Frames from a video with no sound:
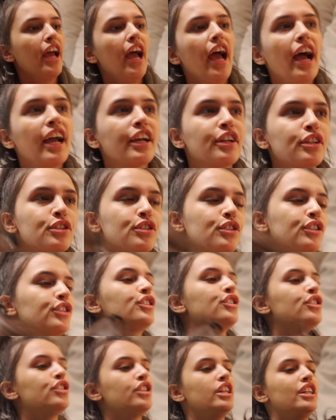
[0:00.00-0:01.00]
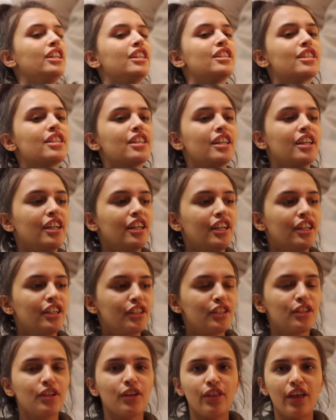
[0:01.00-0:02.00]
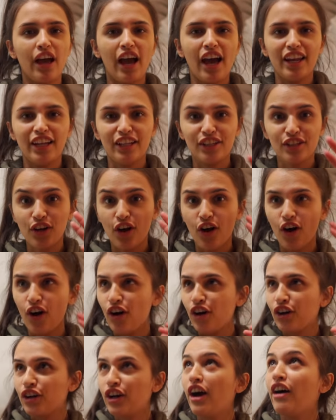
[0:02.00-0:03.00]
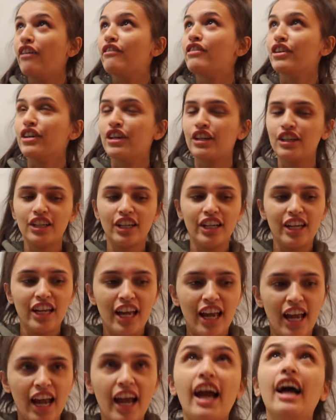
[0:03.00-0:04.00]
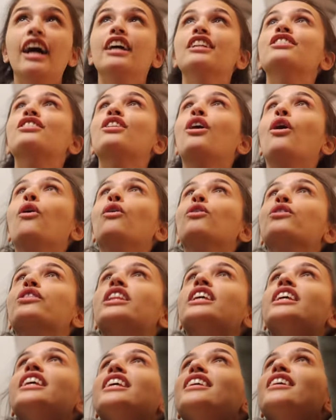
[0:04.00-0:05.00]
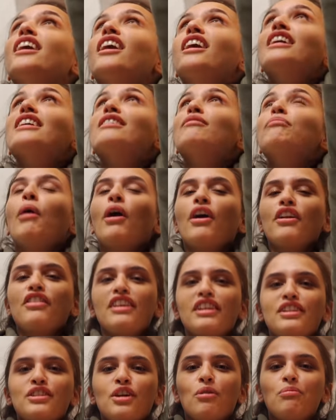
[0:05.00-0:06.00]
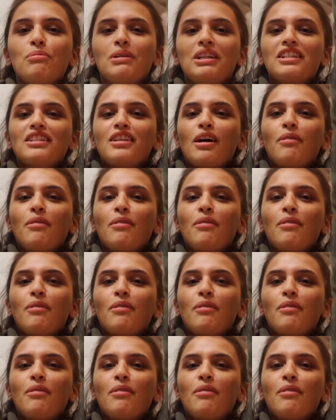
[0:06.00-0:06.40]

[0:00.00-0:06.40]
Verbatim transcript: extra sheets so that it's all covered and the only part that's open is